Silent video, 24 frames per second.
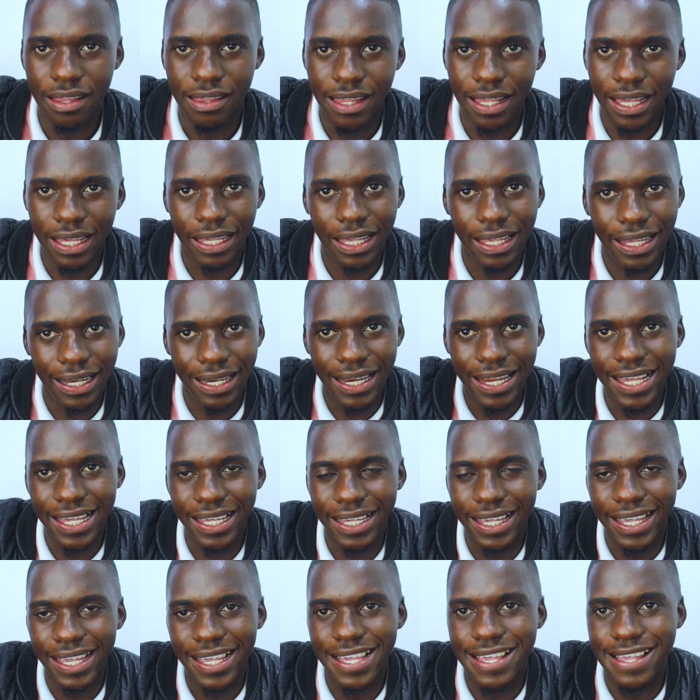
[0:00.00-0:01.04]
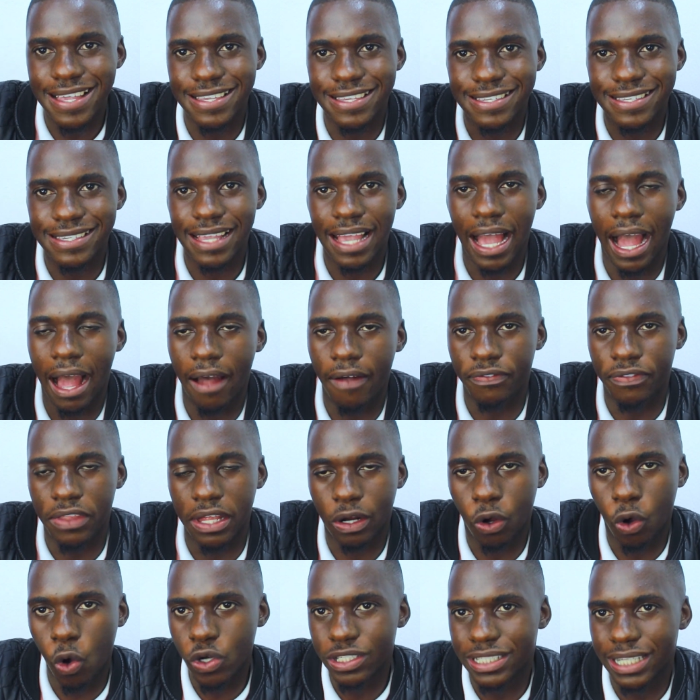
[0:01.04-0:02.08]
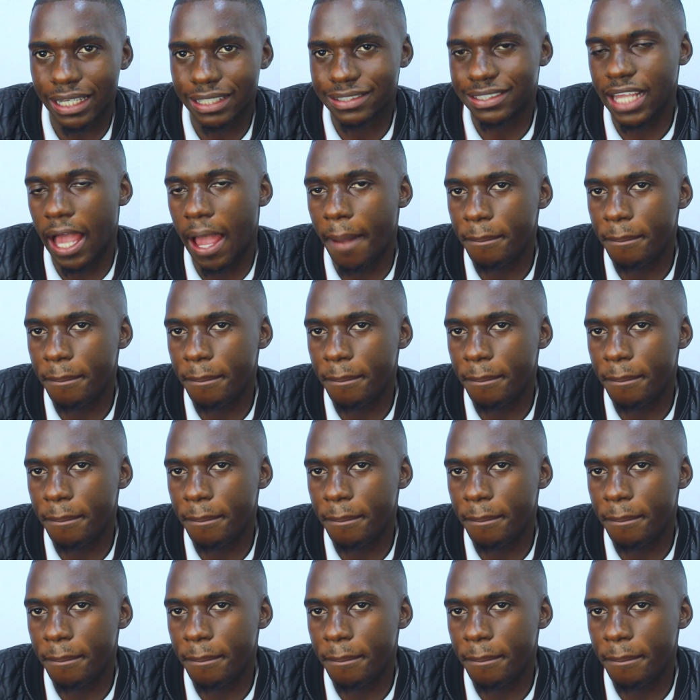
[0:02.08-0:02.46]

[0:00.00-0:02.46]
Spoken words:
The link is the contacts